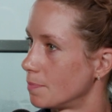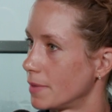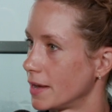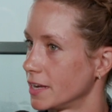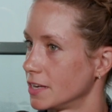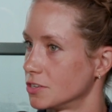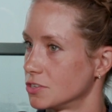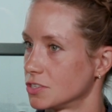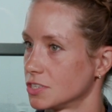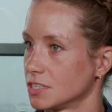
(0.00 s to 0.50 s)
by
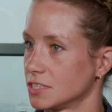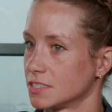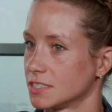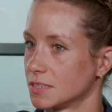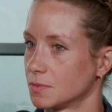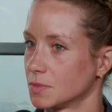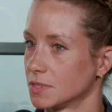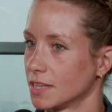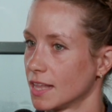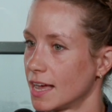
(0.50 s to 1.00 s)
injuries
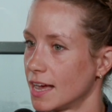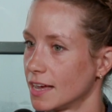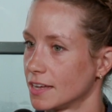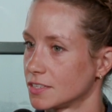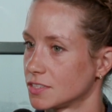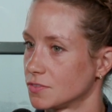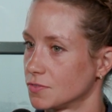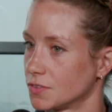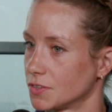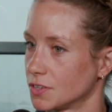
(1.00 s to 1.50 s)
that would
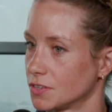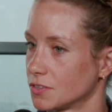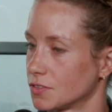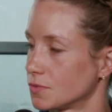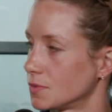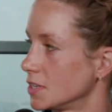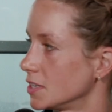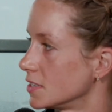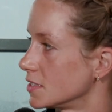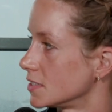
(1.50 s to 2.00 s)
last for
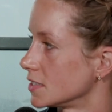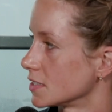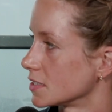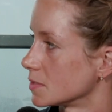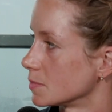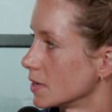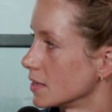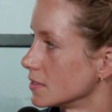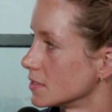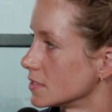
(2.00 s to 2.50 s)
3 to
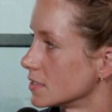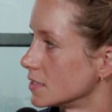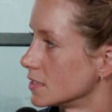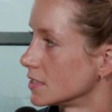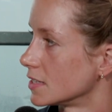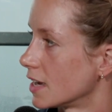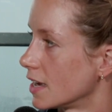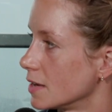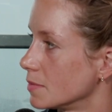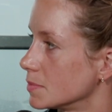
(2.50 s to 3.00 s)
6 months at a
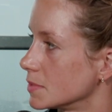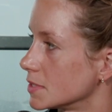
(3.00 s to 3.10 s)
time